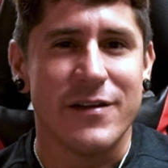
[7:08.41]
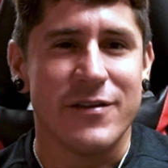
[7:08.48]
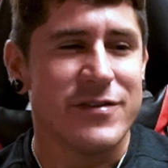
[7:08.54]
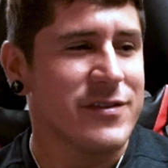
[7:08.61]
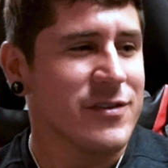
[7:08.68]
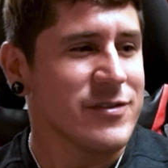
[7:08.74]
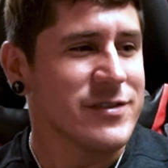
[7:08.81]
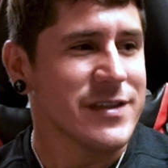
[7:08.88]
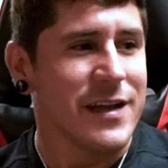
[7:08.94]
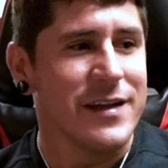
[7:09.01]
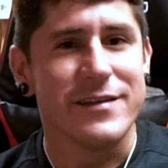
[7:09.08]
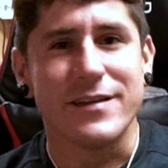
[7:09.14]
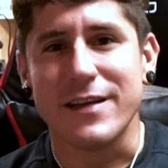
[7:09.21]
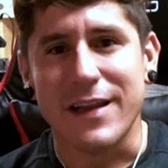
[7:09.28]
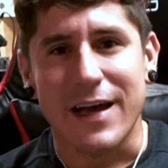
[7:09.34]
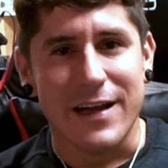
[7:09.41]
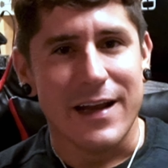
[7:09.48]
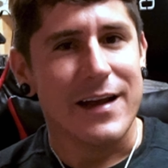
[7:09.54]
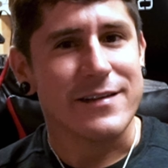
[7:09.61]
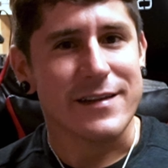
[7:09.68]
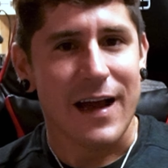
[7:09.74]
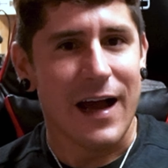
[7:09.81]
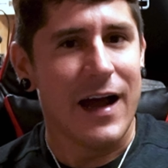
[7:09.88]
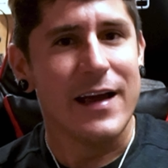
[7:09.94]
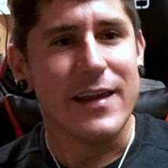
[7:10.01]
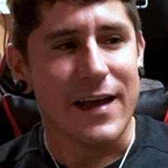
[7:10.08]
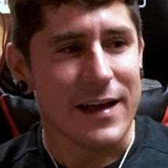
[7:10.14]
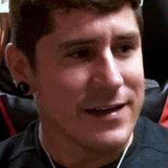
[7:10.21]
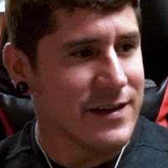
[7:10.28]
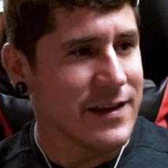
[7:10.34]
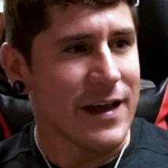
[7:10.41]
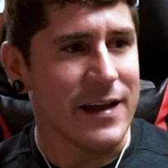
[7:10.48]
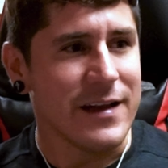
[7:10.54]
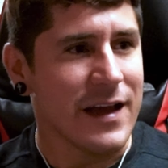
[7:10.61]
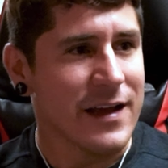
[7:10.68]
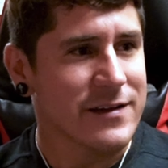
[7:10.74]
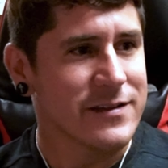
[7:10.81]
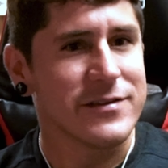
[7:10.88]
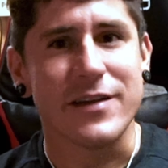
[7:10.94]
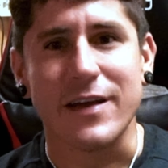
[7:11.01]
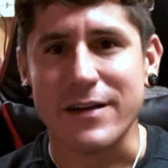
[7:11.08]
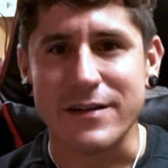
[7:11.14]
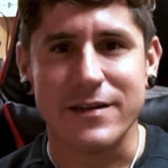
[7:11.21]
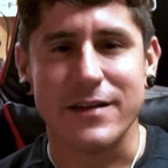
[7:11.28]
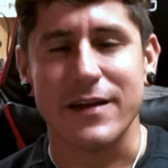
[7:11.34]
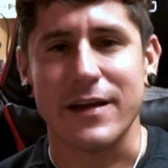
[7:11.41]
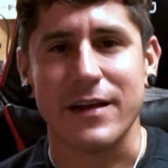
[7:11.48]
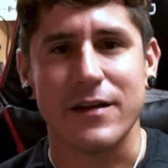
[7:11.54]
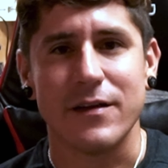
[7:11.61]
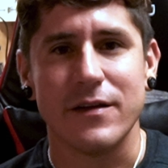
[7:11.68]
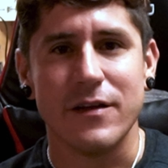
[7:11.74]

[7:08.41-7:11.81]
You're still chasing that next high, that next chick to, like,